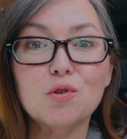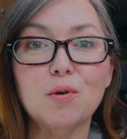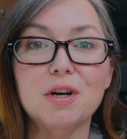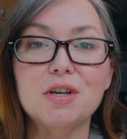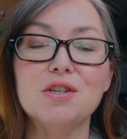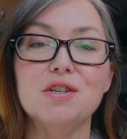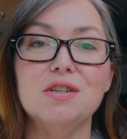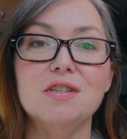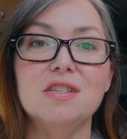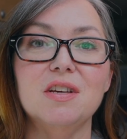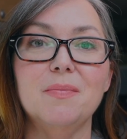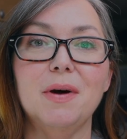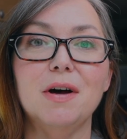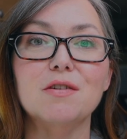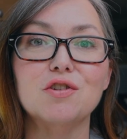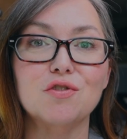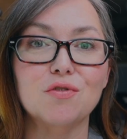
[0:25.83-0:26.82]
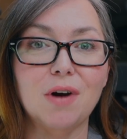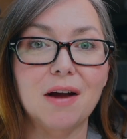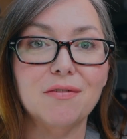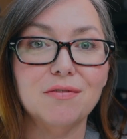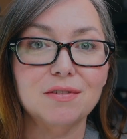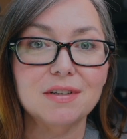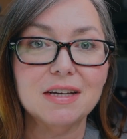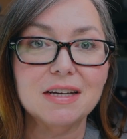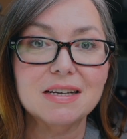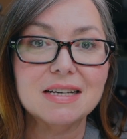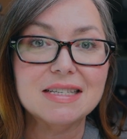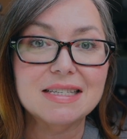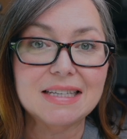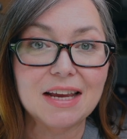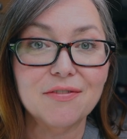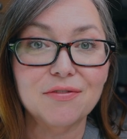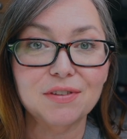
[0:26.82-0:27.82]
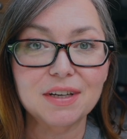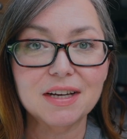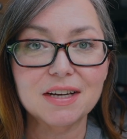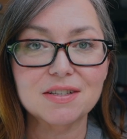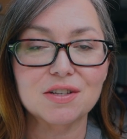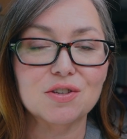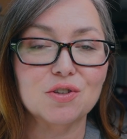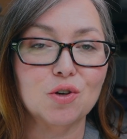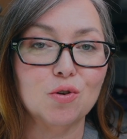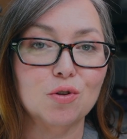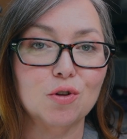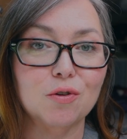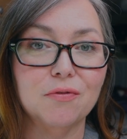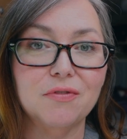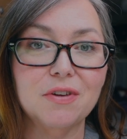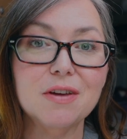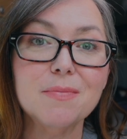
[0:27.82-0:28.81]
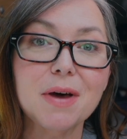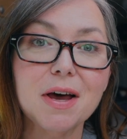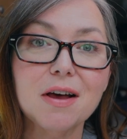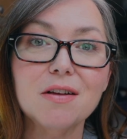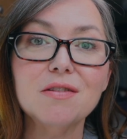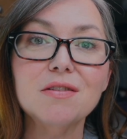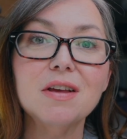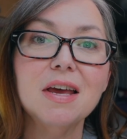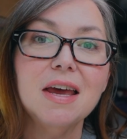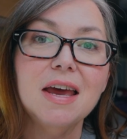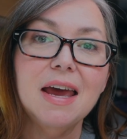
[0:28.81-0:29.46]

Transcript: questions about traveling safely as a solo female,